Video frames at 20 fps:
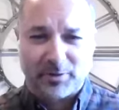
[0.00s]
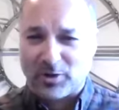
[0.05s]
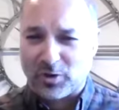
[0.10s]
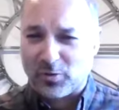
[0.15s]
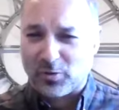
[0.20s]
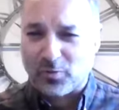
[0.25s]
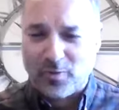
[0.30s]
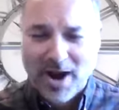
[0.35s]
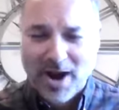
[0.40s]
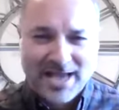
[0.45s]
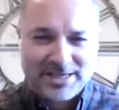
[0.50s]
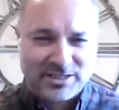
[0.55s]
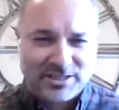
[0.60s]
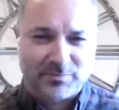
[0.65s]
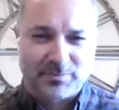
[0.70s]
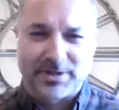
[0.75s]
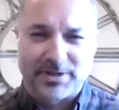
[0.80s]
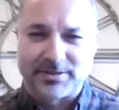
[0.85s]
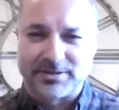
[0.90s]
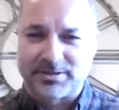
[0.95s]
people,
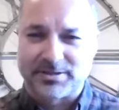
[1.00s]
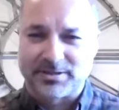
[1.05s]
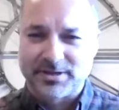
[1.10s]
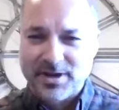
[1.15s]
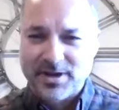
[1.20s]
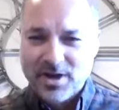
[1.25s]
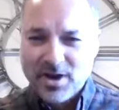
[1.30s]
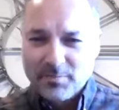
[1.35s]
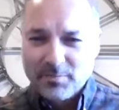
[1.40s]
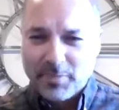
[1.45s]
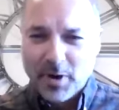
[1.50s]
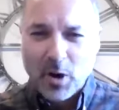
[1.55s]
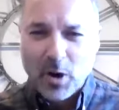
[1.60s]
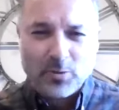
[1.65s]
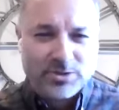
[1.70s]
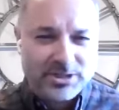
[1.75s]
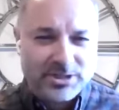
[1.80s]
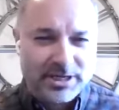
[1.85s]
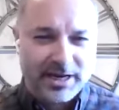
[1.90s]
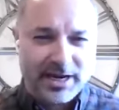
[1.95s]
harassments,
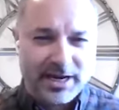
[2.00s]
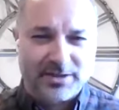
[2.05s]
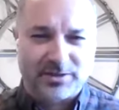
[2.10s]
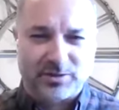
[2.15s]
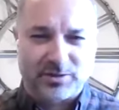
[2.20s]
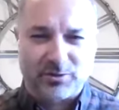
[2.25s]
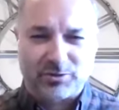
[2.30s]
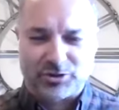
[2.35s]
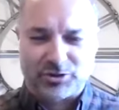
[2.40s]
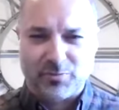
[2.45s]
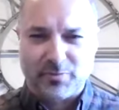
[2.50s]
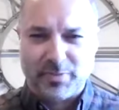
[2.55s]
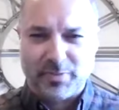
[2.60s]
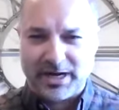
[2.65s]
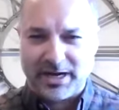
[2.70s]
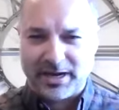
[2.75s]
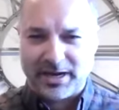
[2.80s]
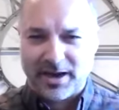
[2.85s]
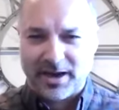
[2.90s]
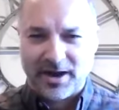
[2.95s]
posting on social
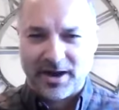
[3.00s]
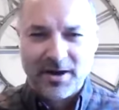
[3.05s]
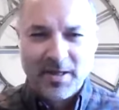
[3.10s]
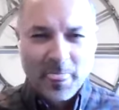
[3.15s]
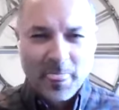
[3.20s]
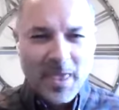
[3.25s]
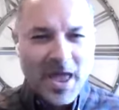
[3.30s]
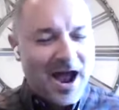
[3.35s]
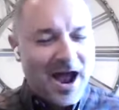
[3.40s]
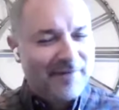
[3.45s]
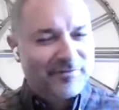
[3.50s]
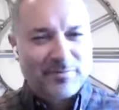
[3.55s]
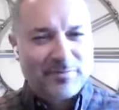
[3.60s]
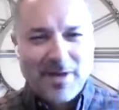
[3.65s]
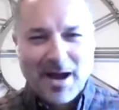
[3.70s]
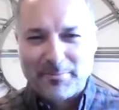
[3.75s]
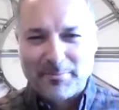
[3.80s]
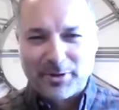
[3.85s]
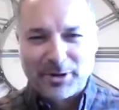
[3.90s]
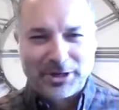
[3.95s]
media. I
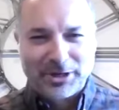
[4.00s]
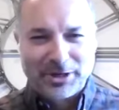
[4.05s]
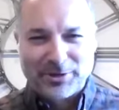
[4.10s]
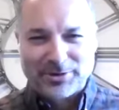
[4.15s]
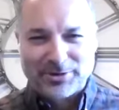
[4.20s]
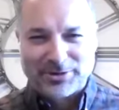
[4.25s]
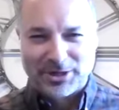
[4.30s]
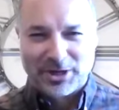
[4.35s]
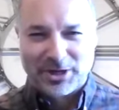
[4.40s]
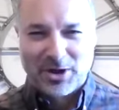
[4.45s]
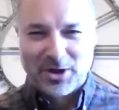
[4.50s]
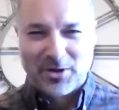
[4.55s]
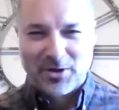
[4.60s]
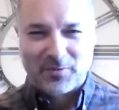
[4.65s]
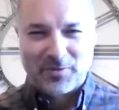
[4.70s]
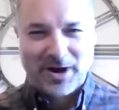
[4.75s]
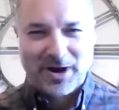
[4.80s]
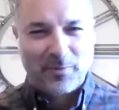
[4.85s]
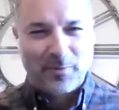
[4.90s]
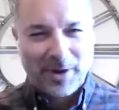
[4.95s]
remember years
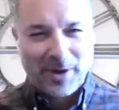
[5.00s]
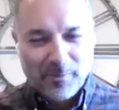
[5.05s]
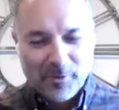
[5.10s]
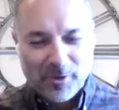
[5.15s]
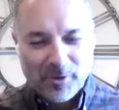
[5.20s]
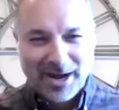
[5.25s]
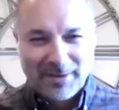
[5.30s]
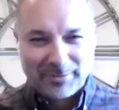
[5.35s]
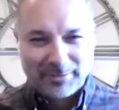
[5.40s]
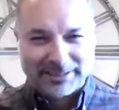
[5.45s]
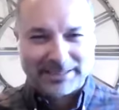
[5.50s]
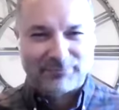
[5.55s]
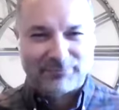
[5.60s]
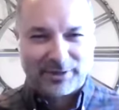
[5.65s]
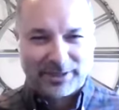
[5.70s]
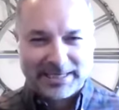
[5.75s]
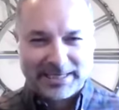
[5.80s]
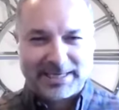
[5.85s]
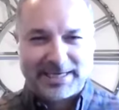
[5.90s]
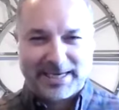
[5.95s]
ago, right? We were able
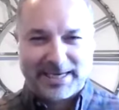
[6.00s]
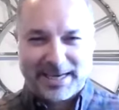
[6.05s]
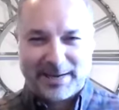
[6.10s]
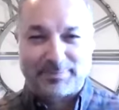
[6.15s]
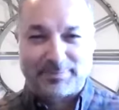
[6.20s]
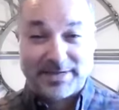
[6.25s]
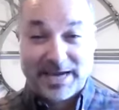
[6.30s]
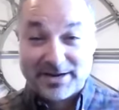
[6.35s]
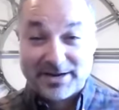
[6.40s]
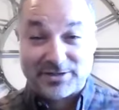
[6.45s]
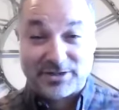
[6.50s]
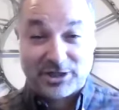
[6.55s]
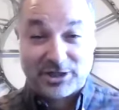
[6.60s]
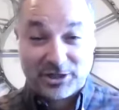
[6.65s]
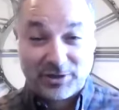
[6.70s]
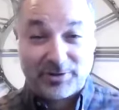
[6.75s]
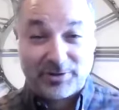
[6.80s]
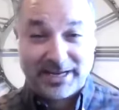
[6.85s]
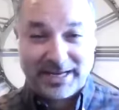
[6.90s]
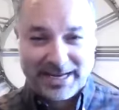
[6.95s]
to really keep data
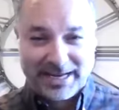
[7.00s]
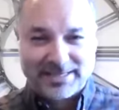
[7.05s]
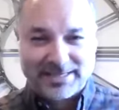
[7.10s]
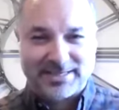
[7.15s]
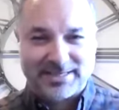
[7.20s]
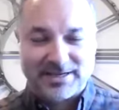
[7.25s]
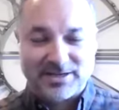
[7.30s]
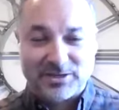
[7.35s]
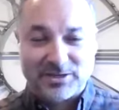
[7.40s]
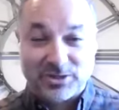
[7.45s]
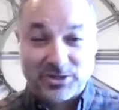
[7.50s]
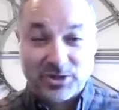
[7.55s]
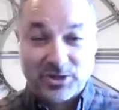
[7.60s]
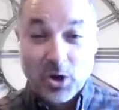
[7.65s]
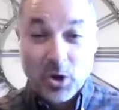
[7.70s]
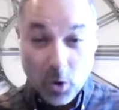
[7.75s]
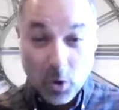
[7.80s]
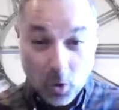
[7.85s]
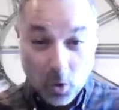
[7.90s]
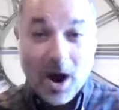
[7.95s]
security incidents
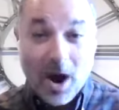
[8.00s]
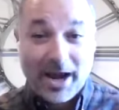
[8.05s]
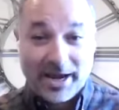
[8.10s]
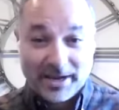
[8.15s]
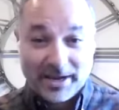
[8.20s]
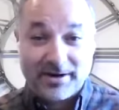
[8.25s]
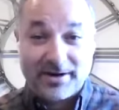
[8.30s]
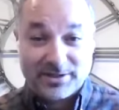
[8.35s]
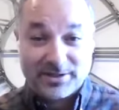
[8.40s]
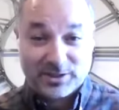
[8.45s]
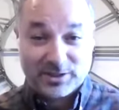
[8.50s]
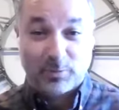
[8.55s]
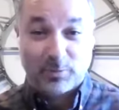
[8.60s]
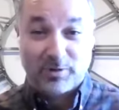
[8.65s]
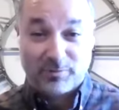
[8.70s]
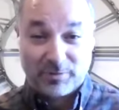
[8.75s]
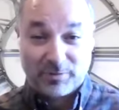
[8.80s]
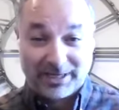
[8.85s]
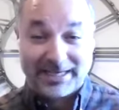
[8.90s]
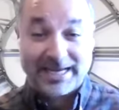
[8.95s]
quiet
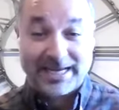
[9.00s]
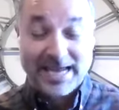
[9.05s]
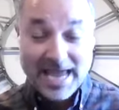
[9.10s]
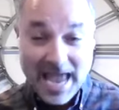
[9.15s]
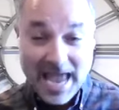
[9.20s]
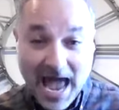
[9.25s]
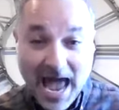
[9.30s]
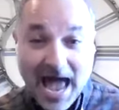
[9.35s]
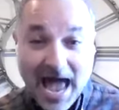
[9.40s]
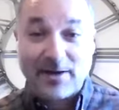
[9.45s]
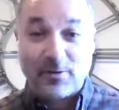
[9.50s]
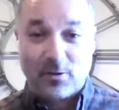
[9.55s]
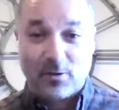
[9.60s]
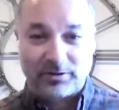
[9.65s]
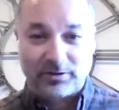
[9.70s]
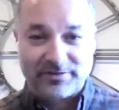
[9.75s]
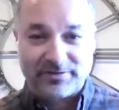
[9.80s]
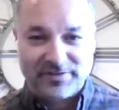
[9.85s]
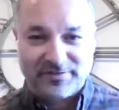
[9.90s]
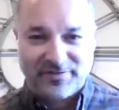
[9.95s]
until we really
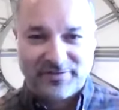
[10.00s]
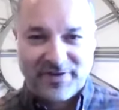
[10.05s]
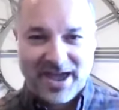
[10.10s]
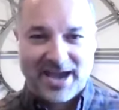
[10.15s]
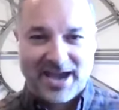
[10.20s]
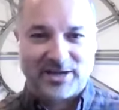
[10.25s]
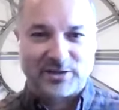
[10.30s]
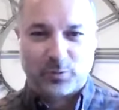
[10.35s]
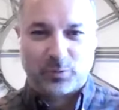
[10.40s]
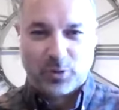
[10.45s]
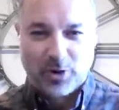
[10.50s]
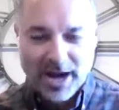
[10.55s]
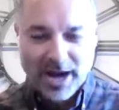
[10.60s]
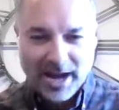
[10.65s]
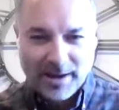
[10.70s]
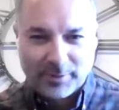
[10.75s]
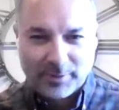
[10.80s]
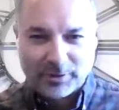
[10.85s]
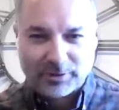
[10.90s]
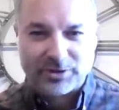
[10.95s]
had all of the facts,
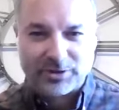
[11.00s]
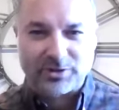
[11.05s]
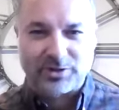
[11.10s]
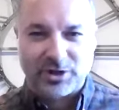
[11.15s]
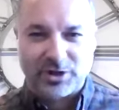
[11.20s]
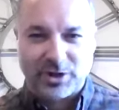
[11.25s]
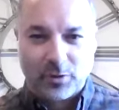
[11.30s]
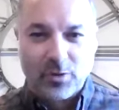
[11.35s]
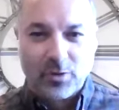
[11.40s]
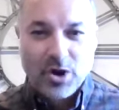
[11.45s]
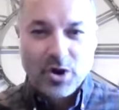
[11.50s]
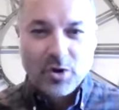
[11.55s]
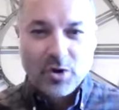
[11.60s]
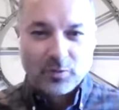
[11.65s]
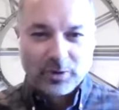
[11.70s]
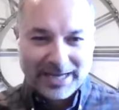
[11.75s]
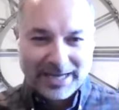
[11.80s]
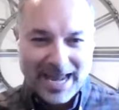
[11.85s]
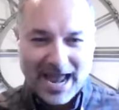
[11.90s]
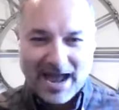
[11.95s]
were able to, you know,
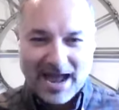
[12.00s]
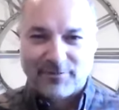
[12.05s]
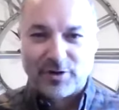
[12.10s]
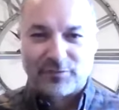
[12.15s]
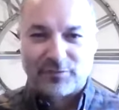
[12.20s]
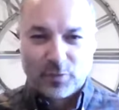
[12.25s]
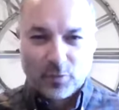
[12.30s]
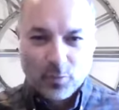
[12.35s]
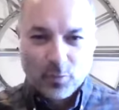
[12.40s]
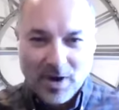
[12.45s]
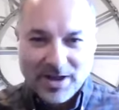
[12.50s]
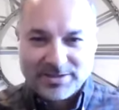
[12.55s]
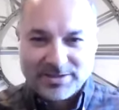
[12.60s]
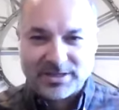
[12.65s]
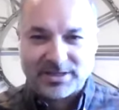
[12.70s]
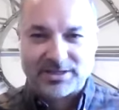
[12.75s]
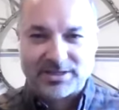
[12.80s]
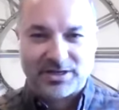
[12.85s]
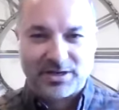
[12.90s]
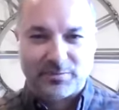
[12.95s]
really have our
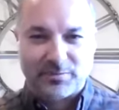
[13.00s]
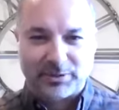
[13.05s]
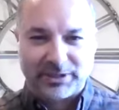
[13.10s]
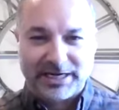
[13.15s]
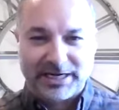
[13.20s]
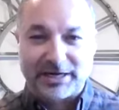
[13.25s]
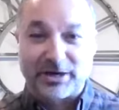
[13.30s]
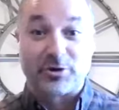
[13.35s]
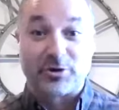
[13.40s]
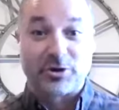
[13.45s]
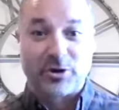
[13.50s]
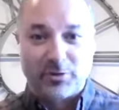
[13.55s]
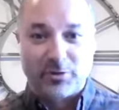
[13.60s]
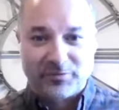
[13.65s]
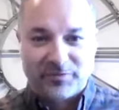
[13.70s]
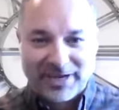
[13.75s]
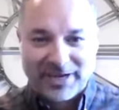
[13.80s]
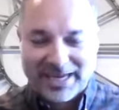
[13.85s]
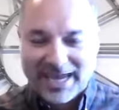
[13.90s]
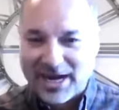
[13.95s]
forensics completed, our
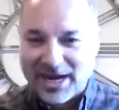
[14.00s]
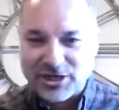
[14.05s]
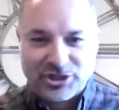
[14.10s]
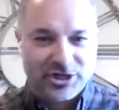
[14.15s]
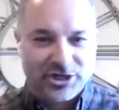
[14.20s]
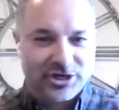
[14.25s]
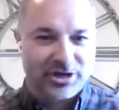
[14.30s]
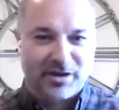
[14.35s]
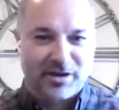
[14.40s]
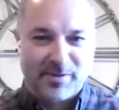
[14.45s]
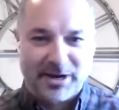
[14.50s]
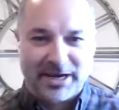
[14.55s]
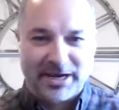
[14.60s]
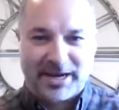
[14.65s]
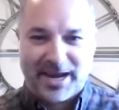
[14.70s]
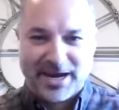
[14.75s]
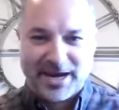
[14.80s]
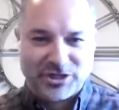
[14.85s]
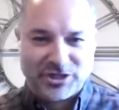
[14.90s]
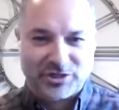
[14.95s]
notification and
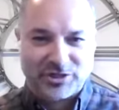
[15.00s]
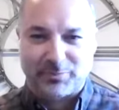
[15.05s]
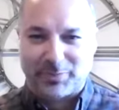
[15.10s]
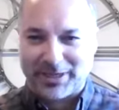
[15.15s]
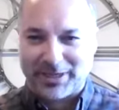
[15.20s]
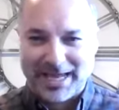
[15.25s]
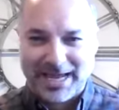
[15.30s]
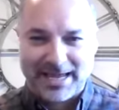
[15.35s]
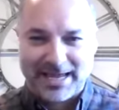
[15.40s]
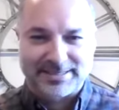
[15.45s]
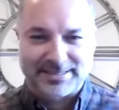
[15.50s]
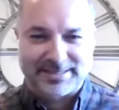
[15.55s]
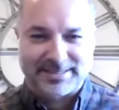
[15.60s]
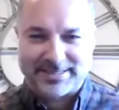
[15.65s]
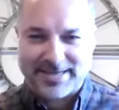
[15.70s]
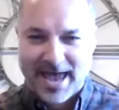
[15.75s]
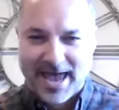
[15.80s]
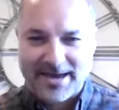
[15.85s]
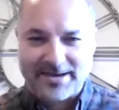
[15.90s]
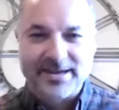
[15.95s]
communication plan
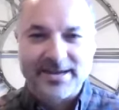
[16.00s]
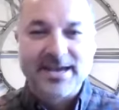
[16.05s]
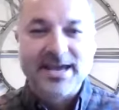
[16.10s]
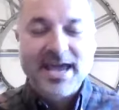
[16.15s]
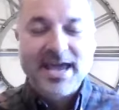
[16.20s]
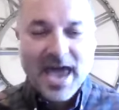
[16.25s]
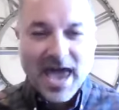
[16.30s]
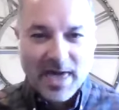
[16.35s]
set.